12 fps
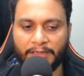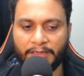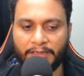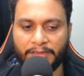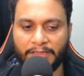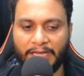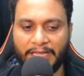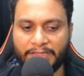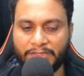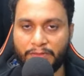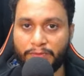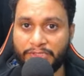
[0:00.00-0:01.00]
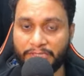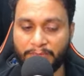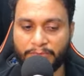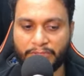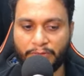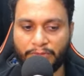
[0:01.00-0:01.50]
the answer which
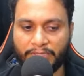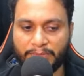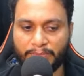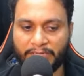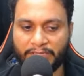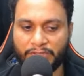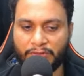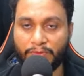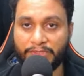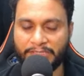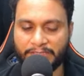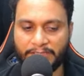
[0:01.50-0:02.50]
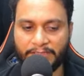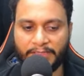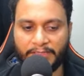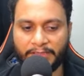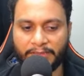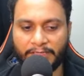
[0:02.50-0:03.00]
comes out is minus 2, which is
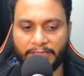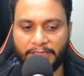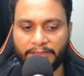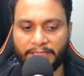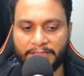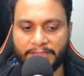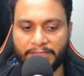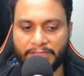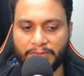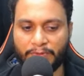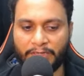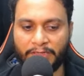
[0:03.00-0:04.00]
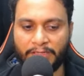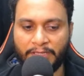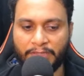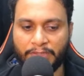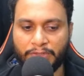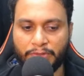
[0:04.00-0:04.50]
incorrect. The correct answer is 1.
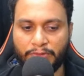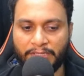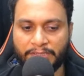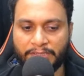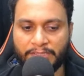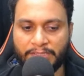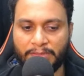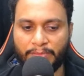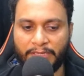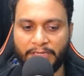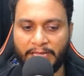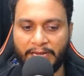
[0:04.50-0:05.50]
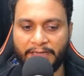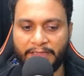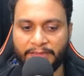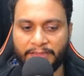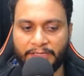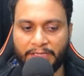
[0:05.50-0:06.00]
So you adjust it by
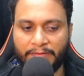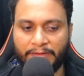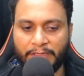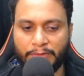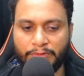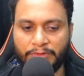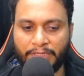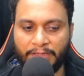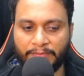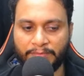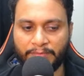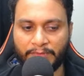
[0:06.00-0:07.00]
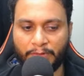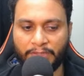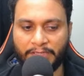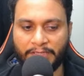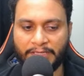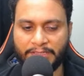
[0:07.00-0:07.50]
adding the k value 3.
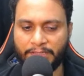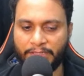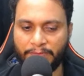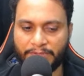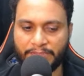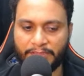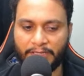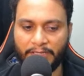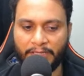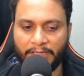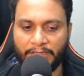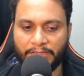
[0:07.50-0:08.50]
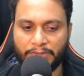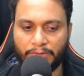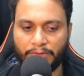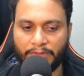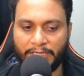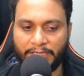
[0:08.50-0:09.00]
Okay, k is the divisor.
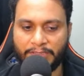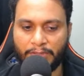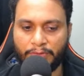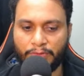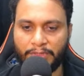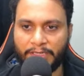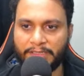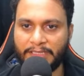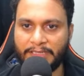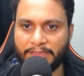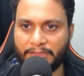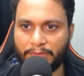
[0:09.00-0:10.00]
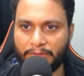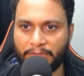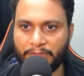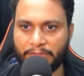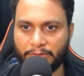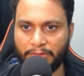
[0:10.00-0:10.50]
So that is how you get the answer
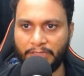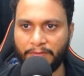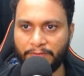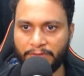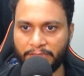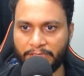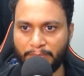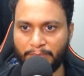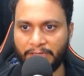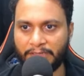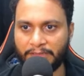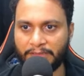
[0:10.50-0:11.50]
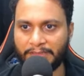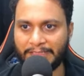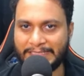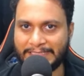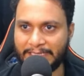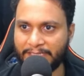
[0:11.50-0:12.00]
1. So if the remainder
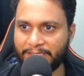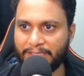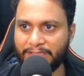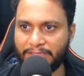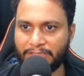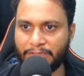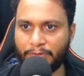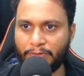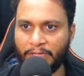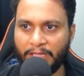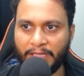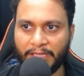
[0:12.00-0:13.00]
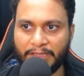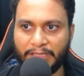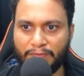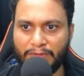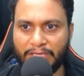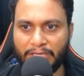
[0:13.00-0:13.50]
is less than 0,
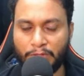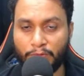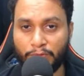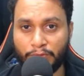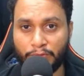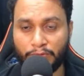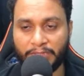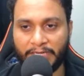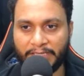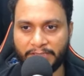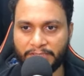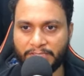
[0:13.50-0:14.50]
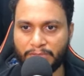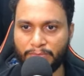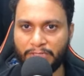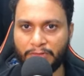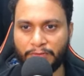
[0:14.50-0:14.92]
then we need to do the adjustment